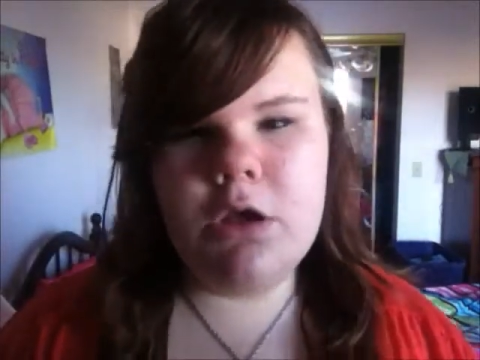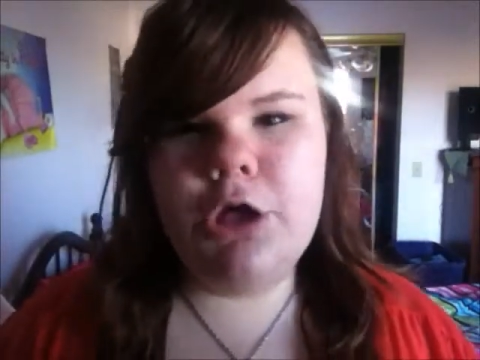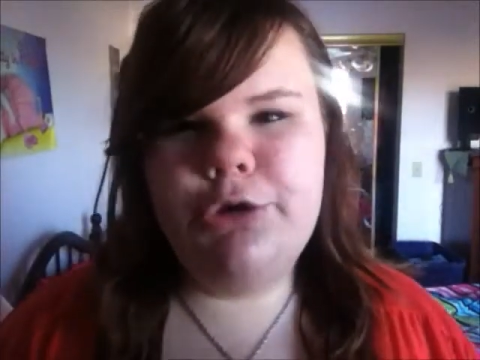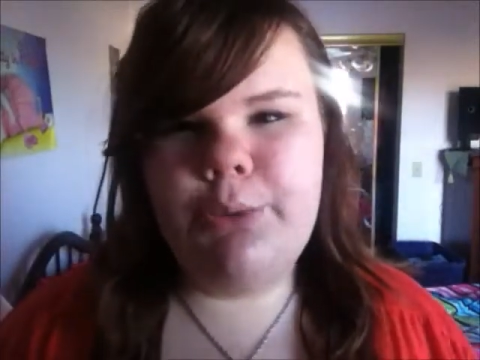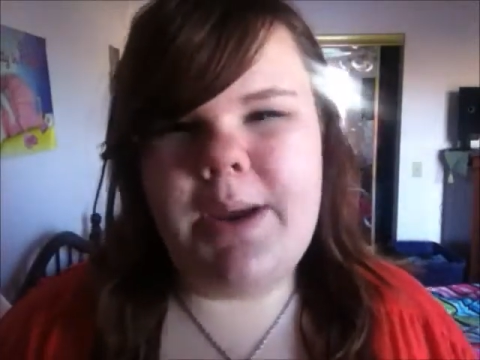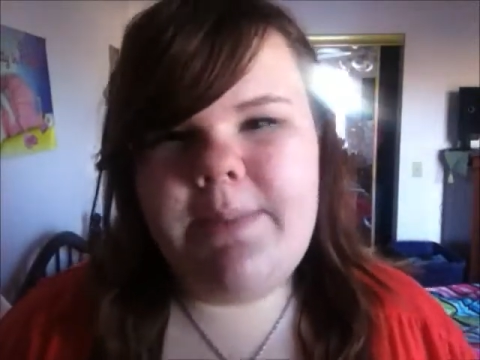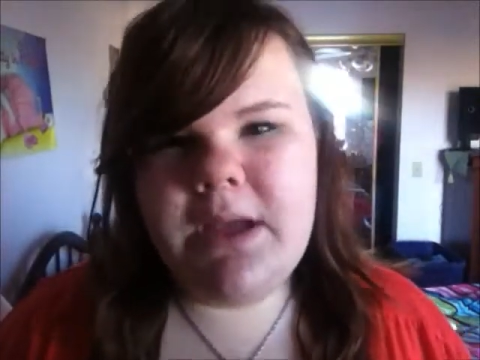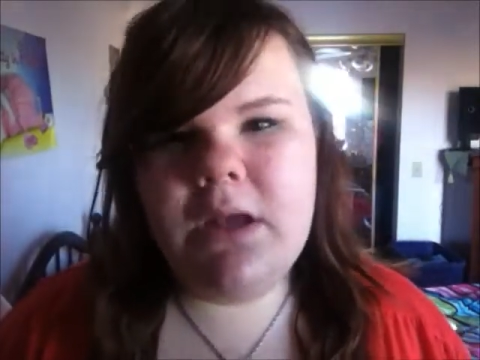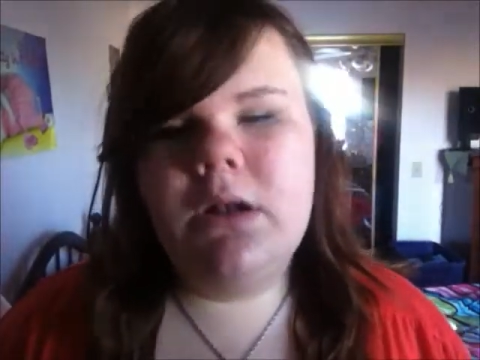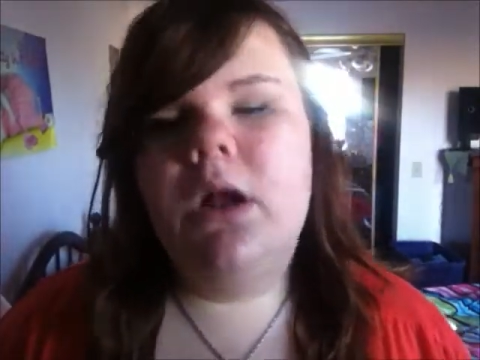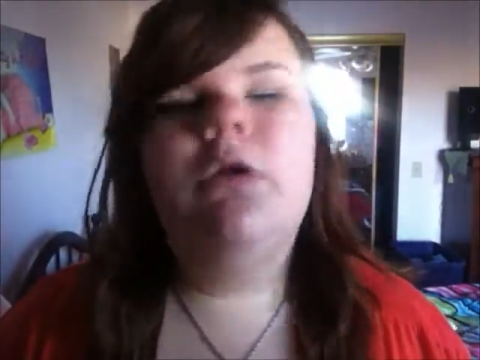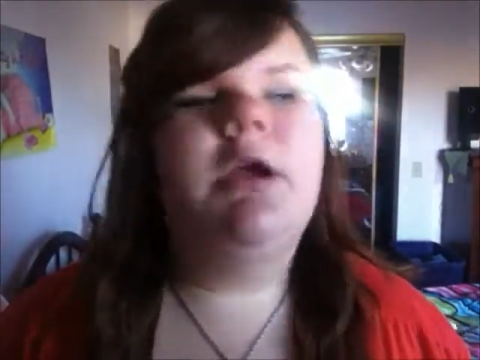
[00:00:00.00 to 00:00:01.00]

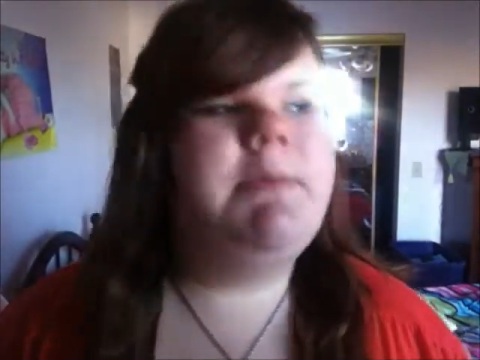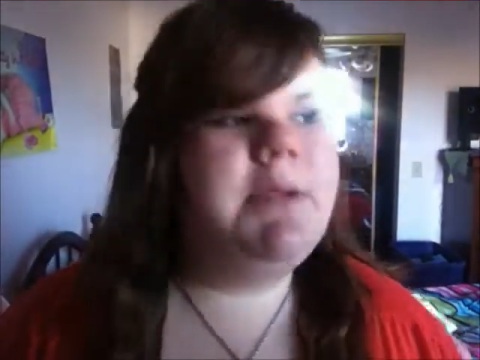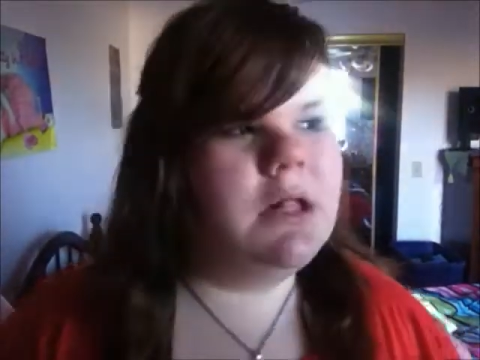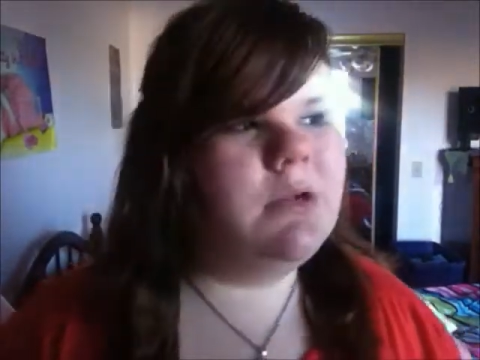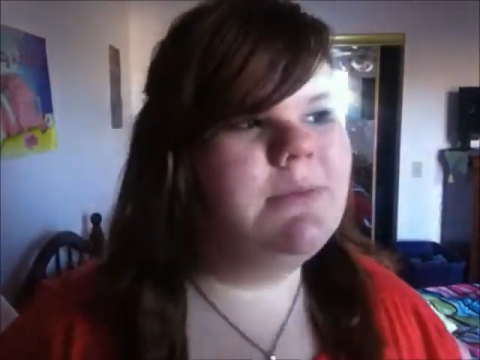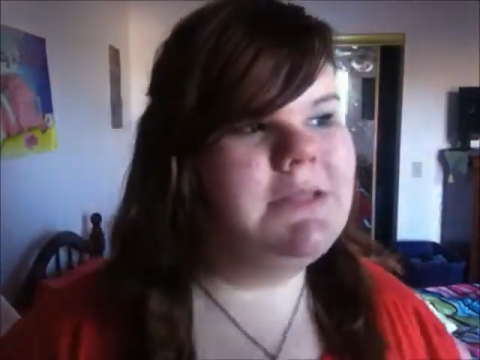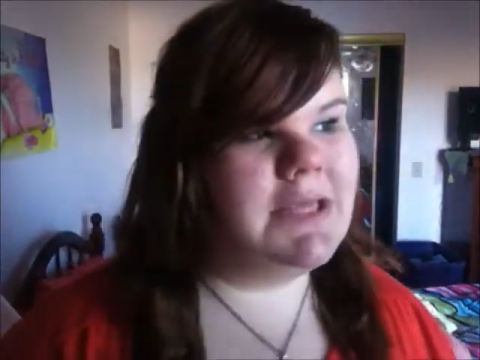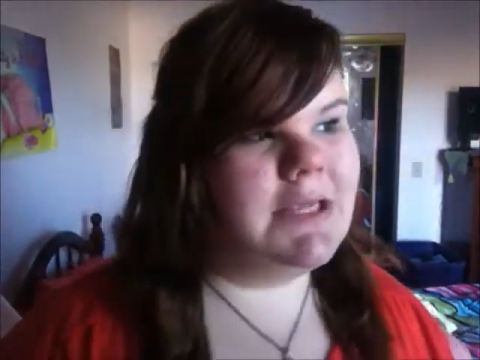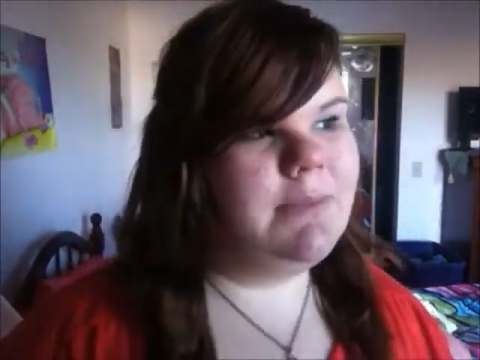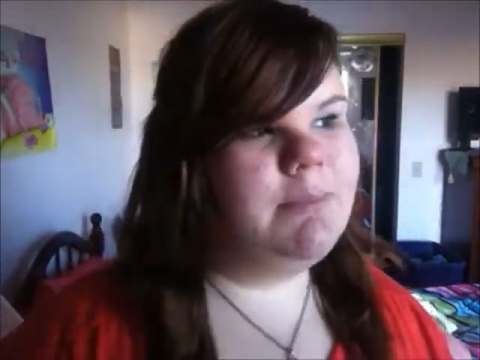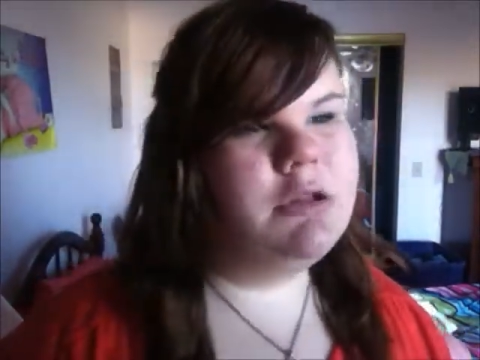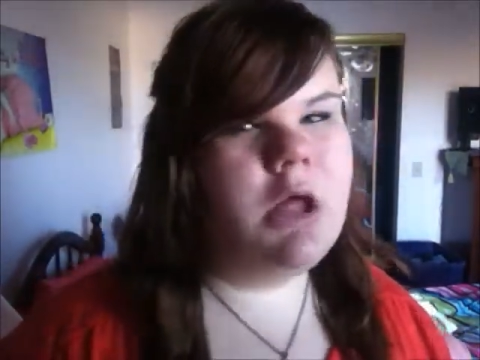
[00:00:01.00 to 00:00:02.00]
grapey, not grapey color, but
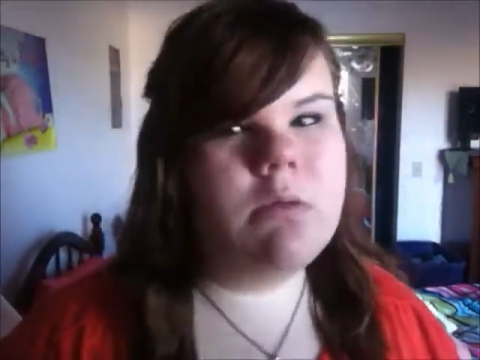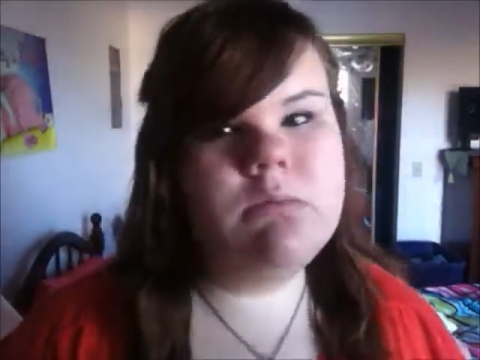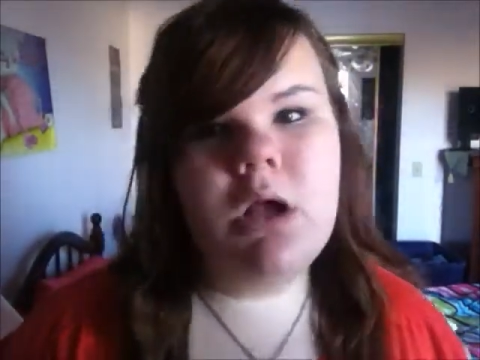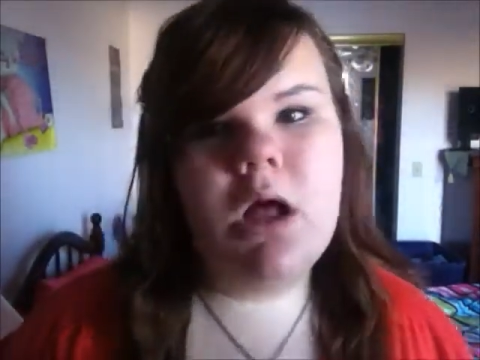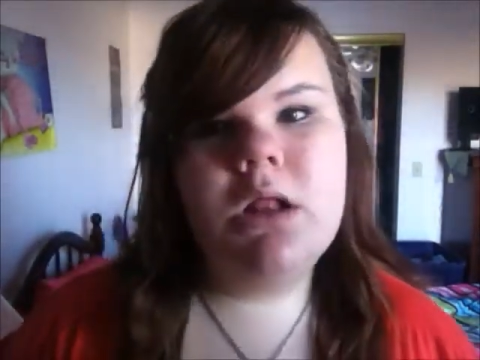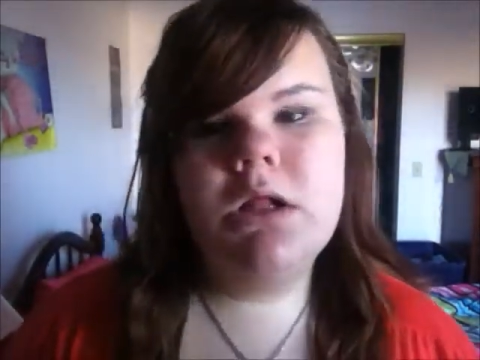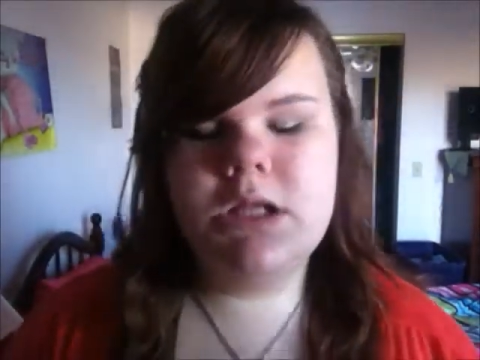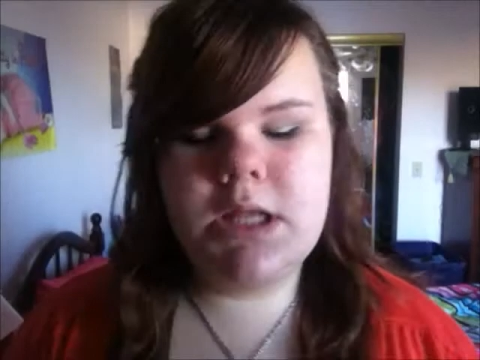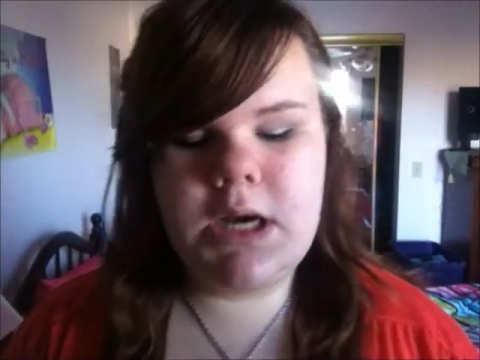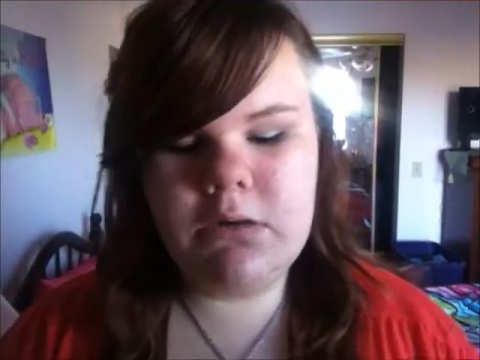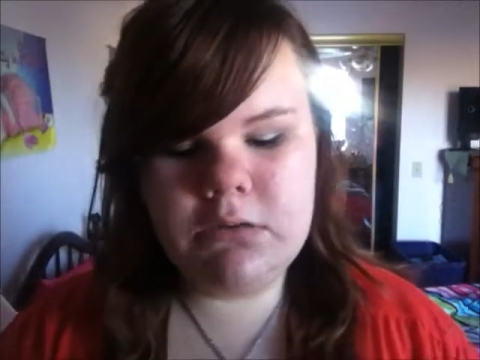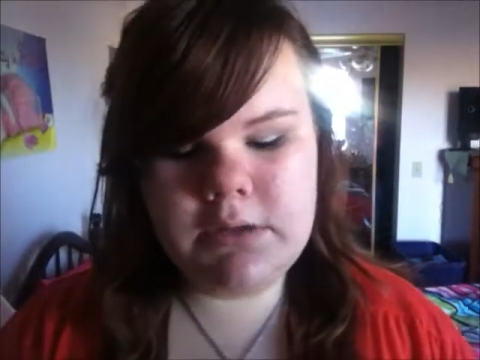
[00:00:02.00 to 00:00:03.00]
like plum color
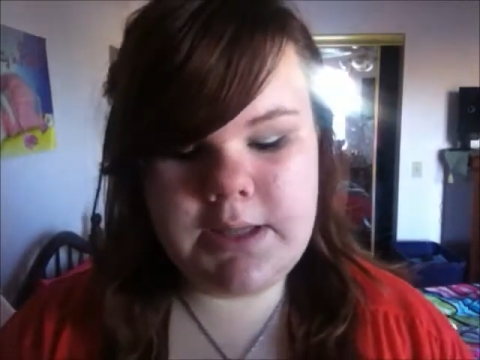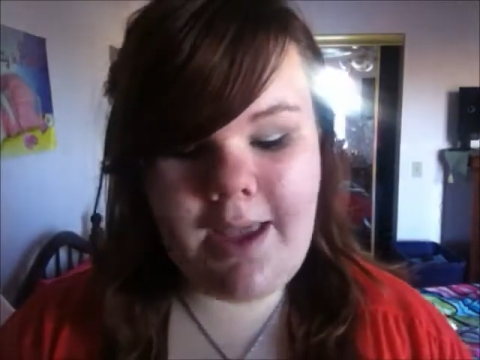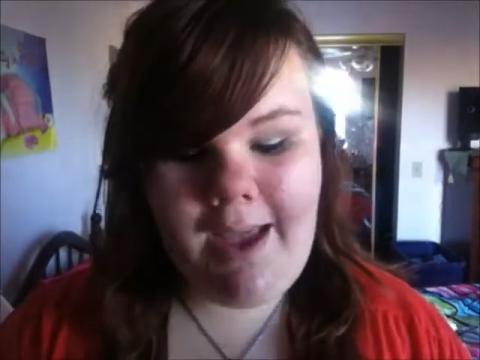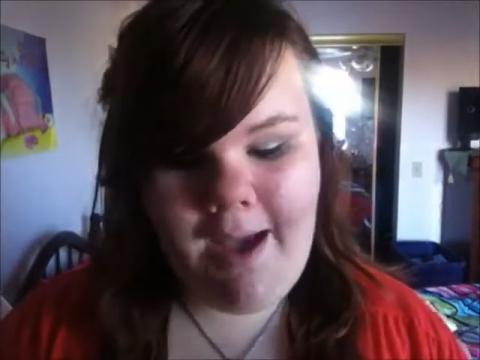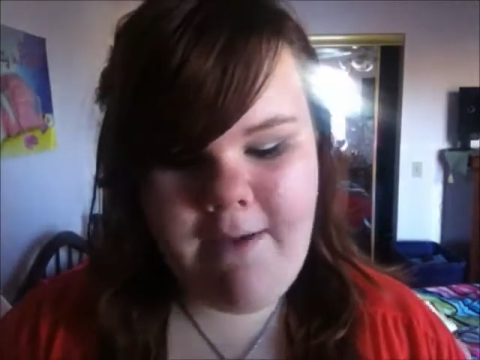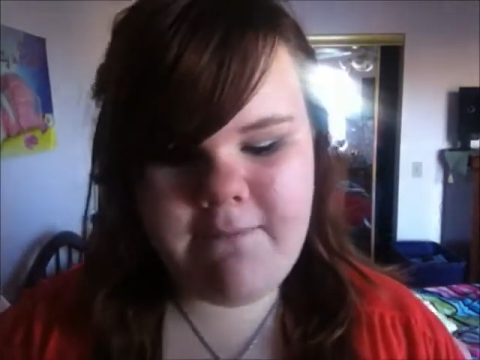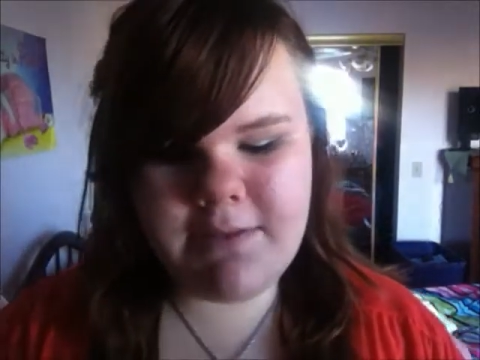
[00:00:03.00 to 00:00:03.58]
that I don't really have,